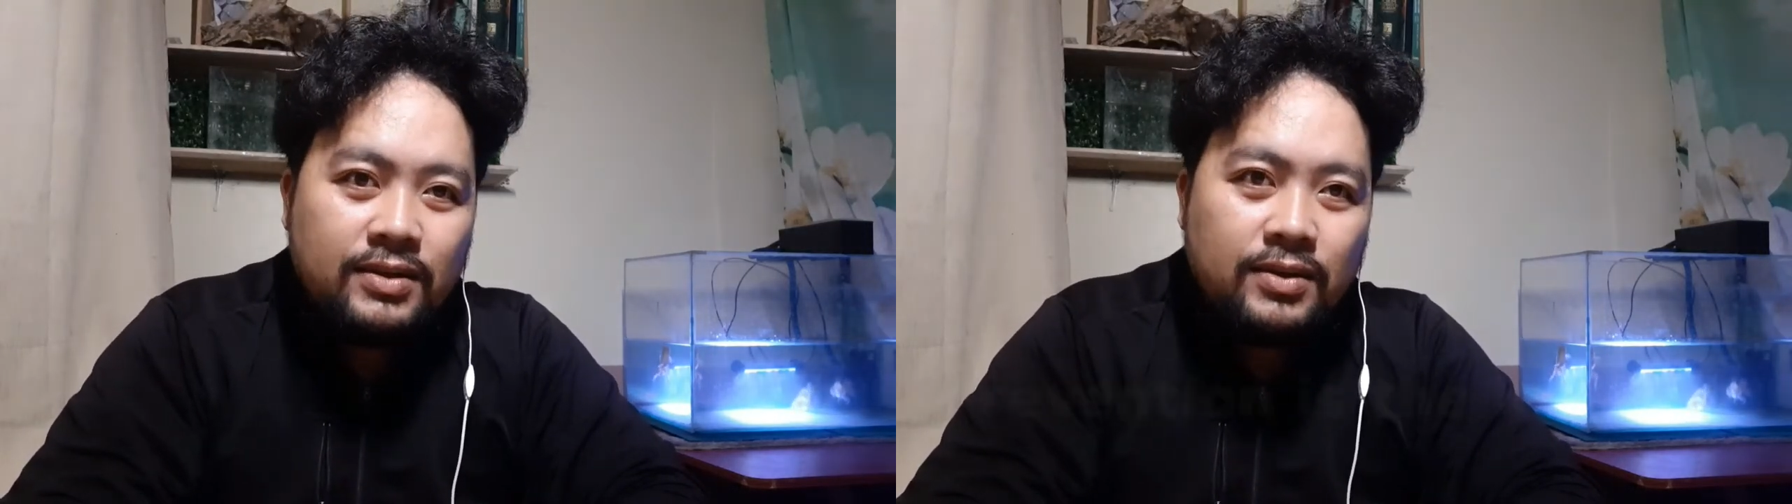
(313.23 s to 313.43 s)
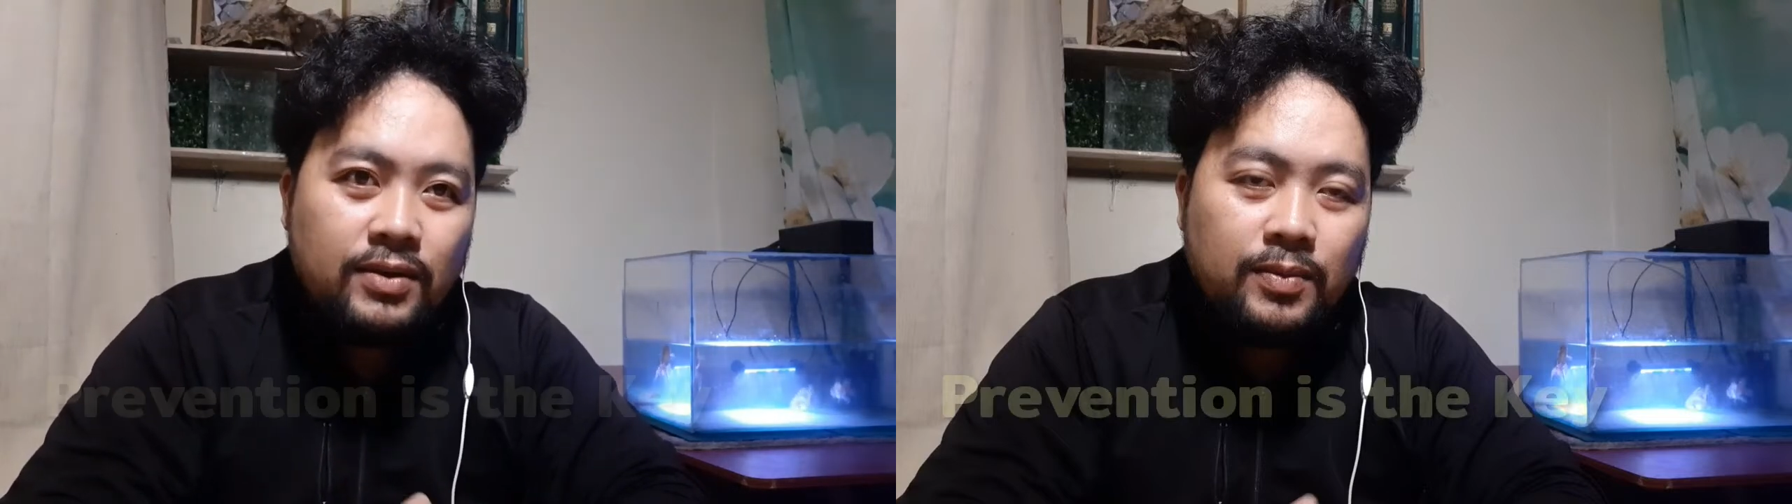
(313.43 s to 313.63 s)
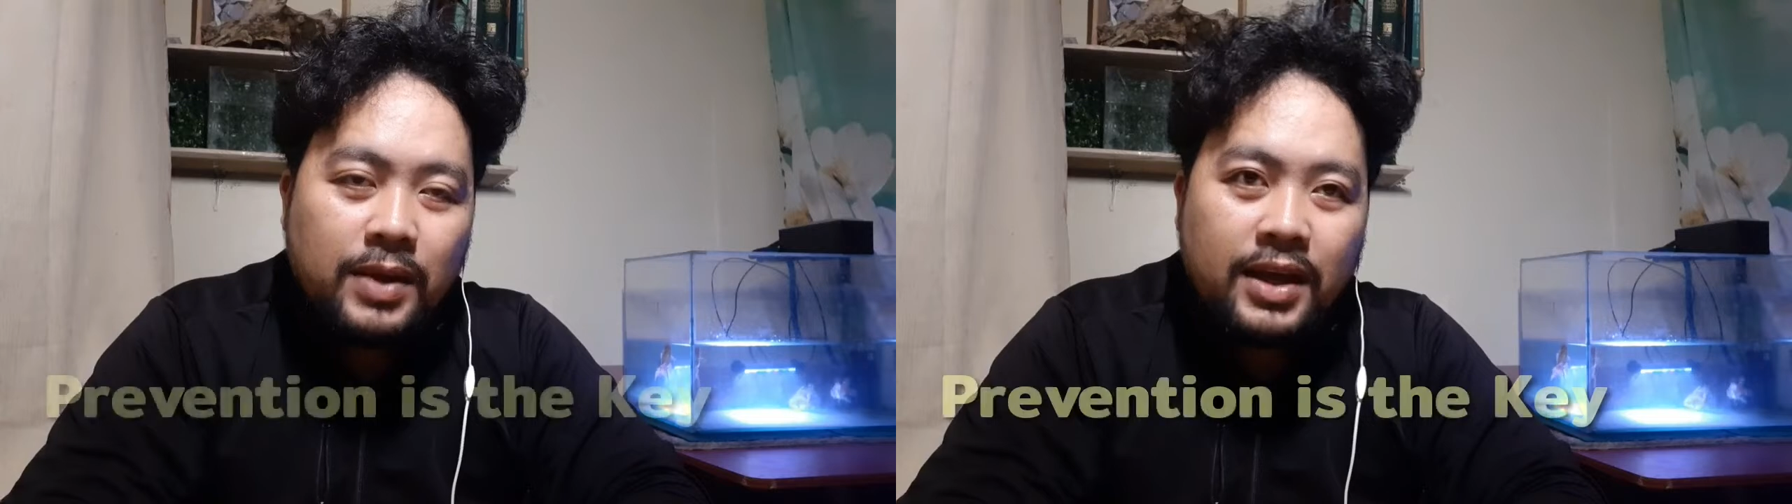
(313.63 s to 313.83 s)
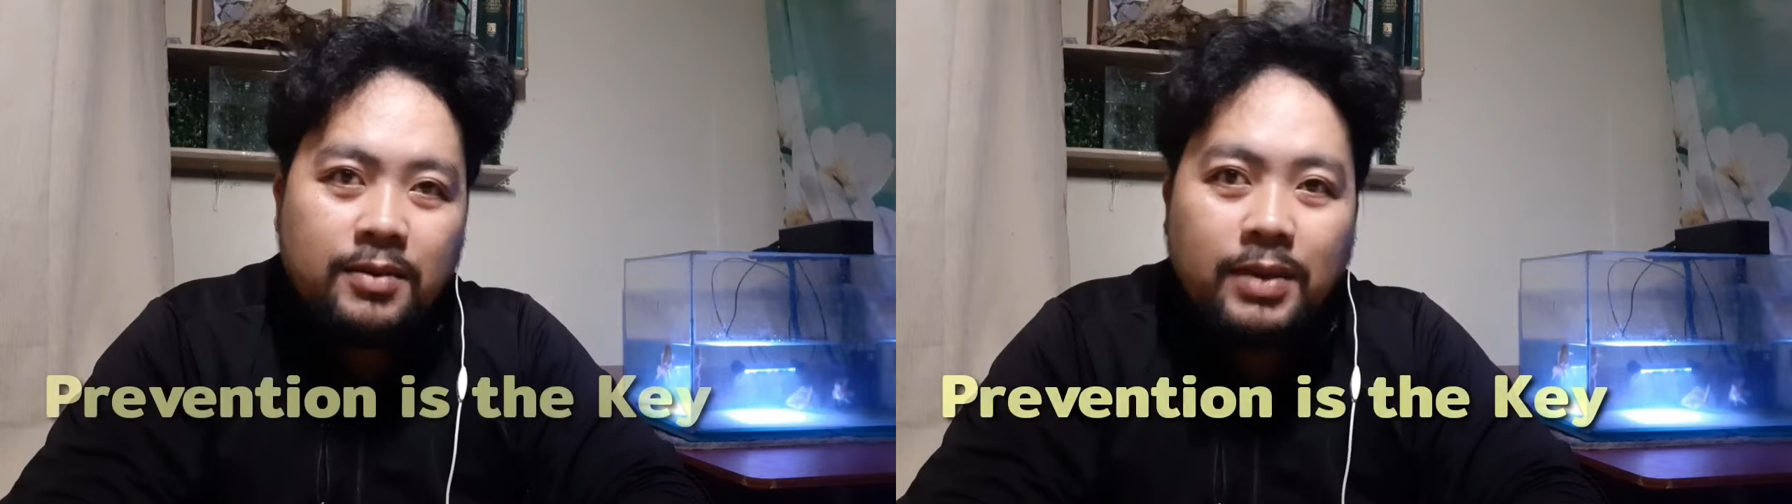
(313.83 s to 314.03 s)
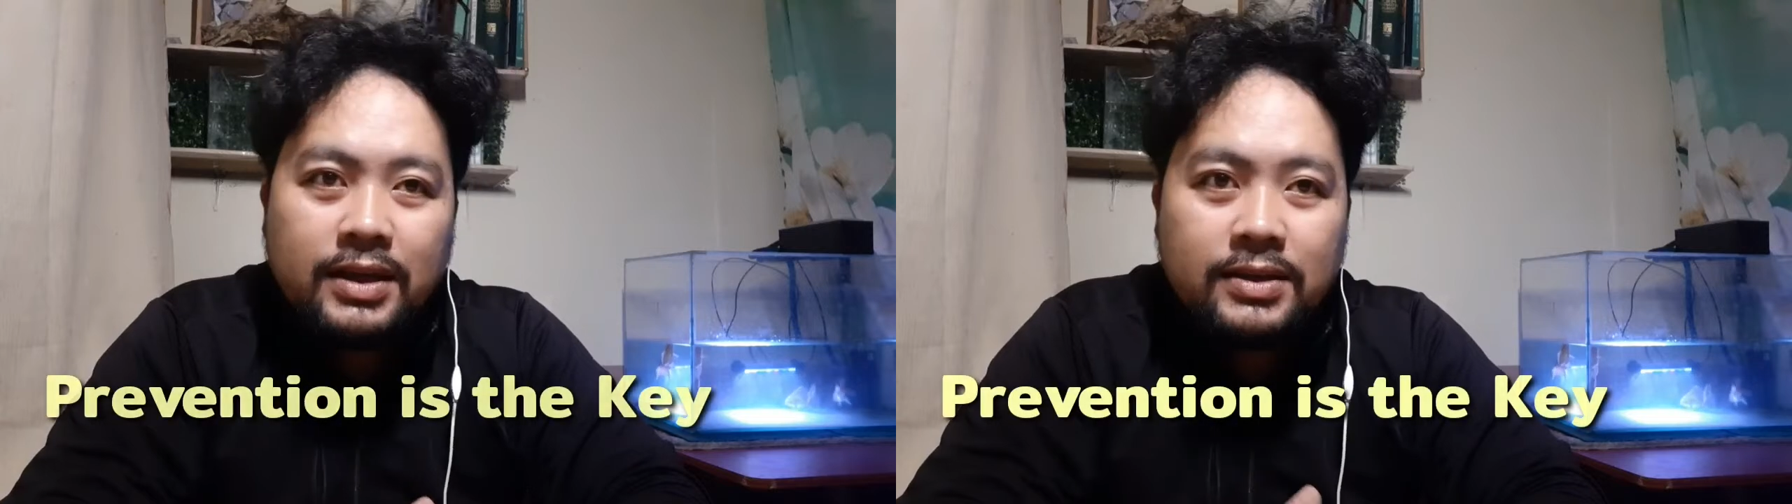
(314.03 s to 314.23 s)
So my
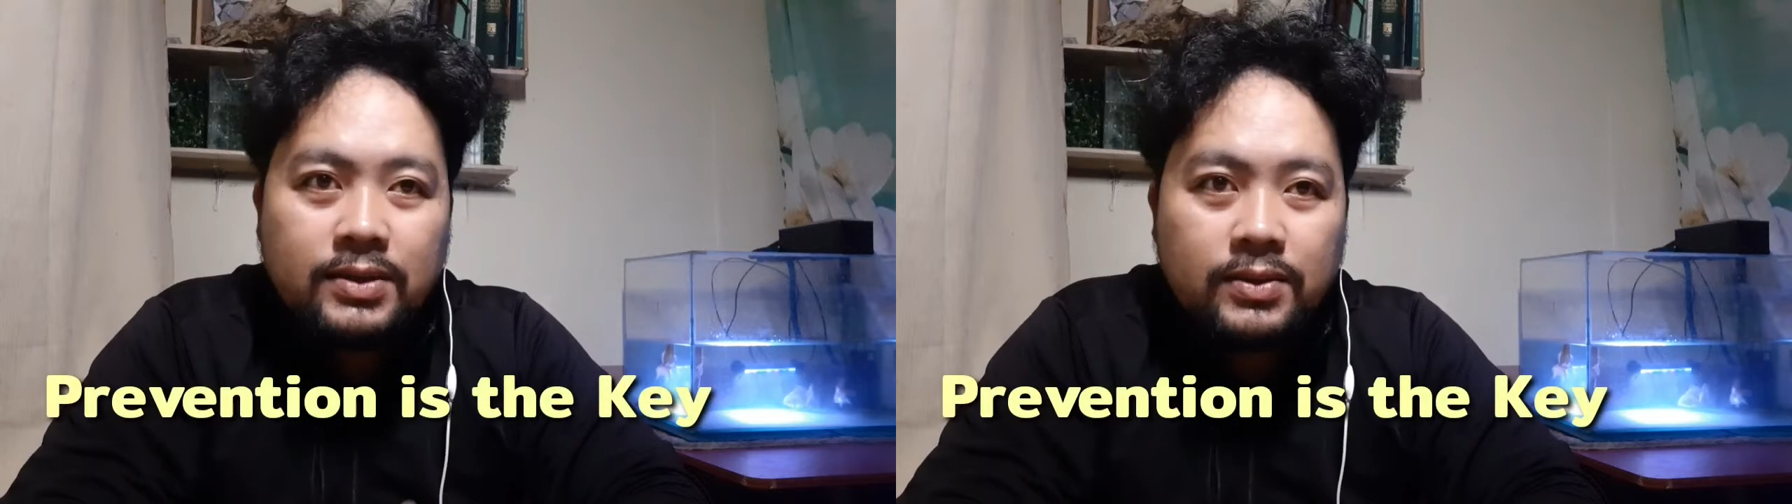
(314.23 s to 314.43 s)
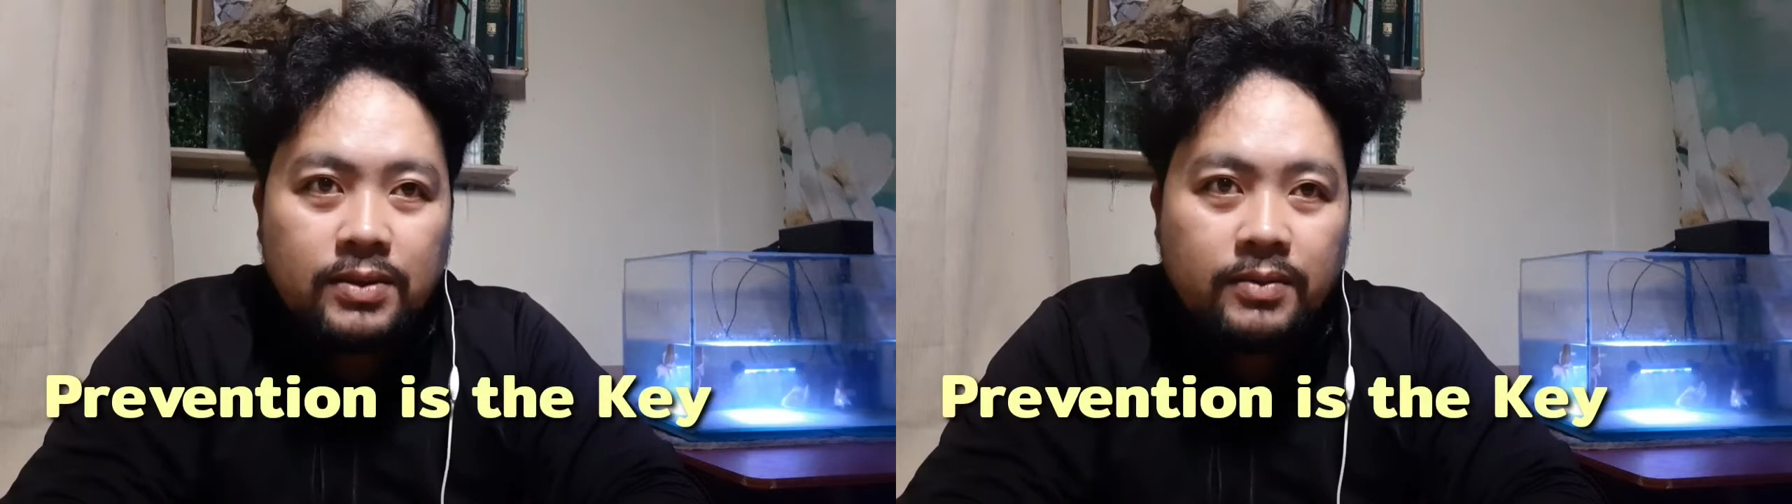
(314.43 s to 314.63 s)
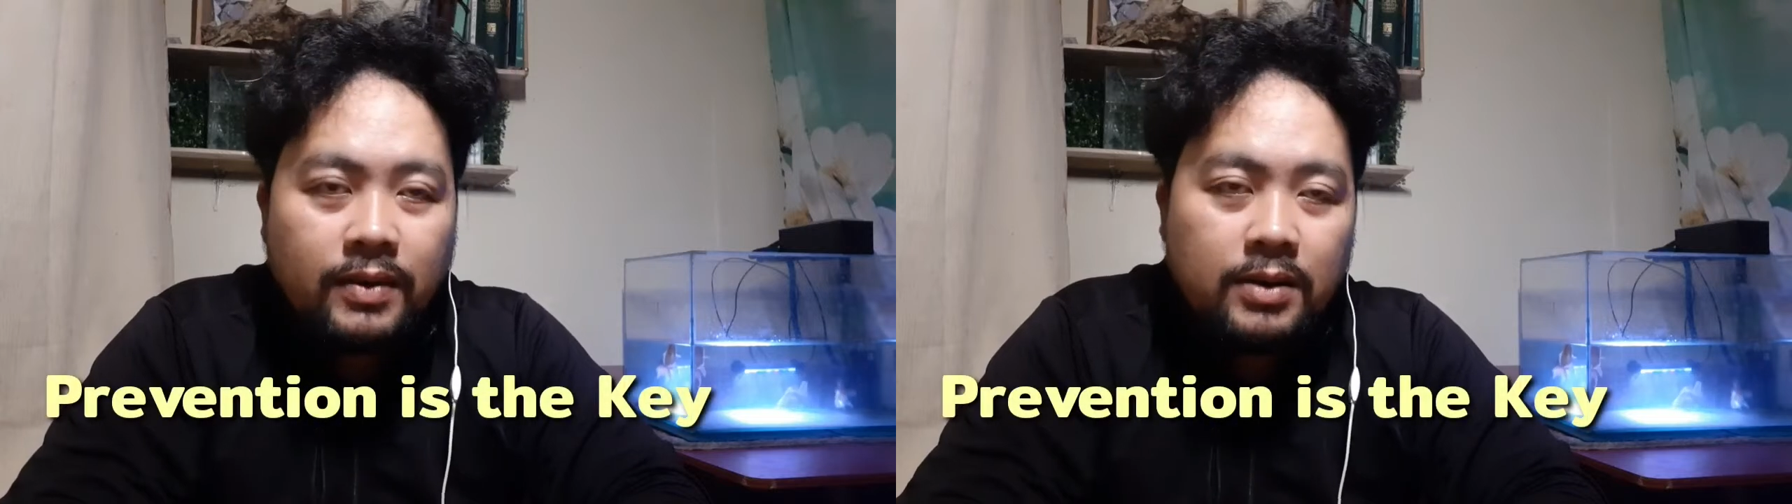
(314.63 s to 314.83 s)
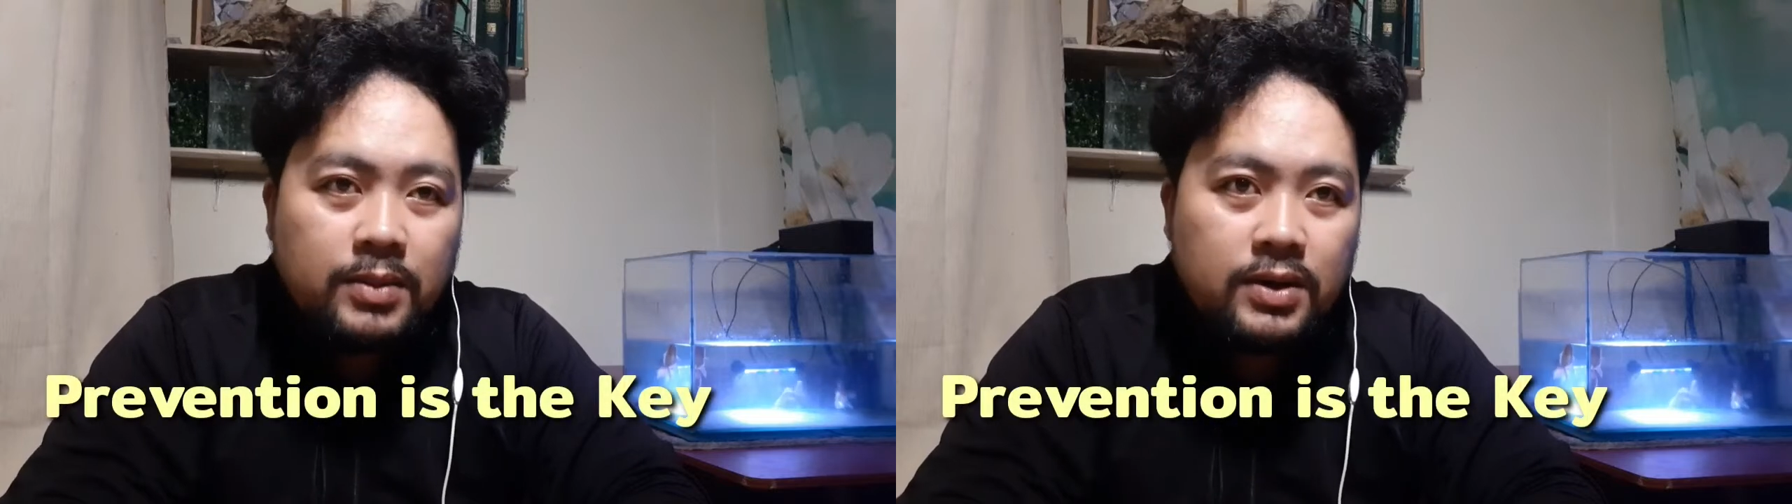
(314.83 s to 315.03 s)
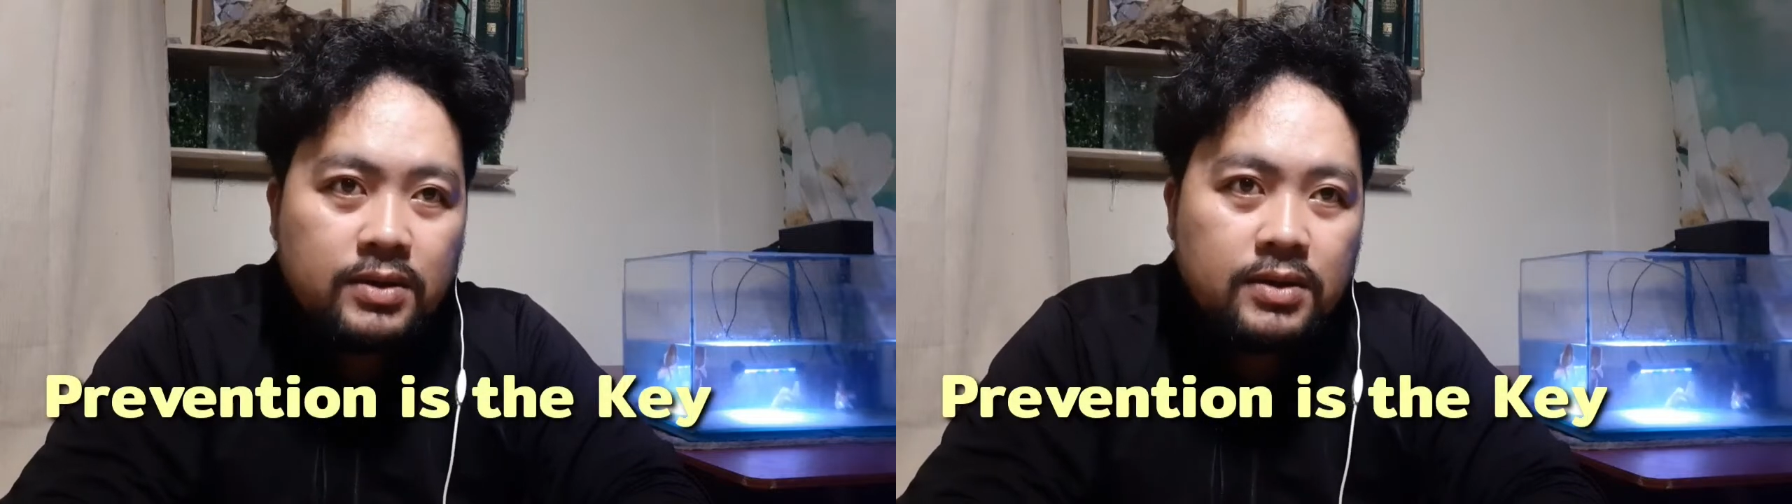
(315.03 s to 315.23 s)
advice to the
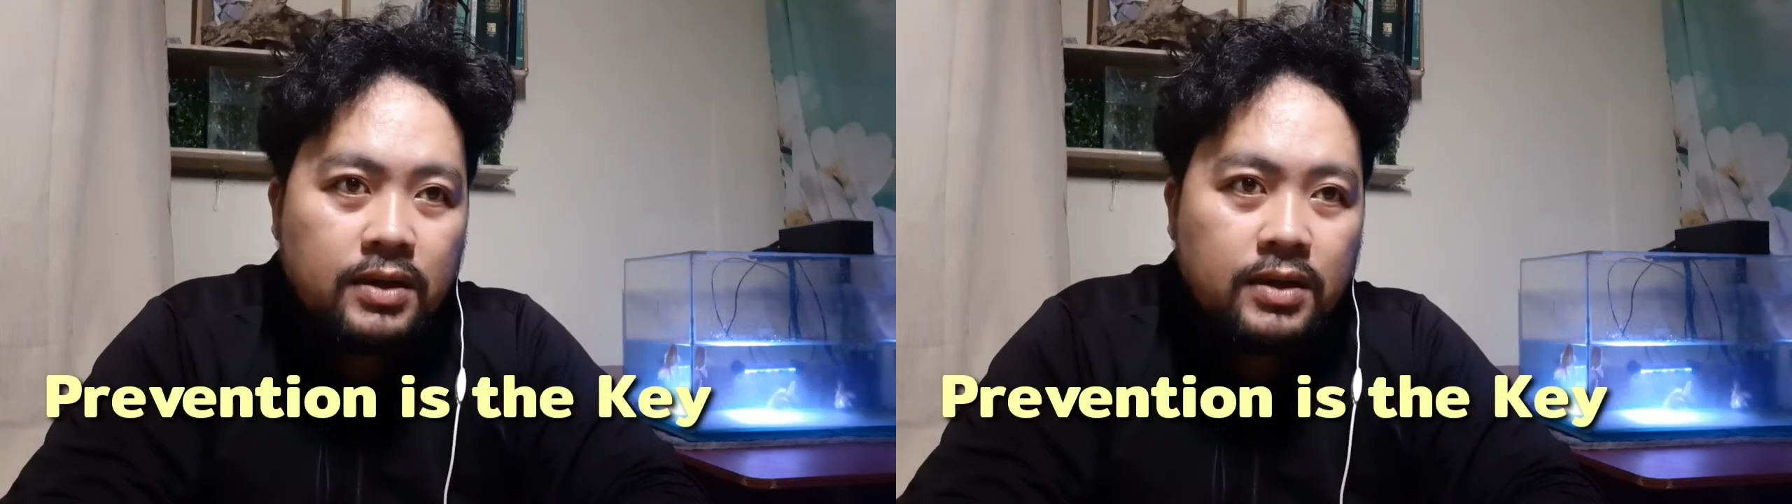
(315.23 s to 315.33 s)
farmers,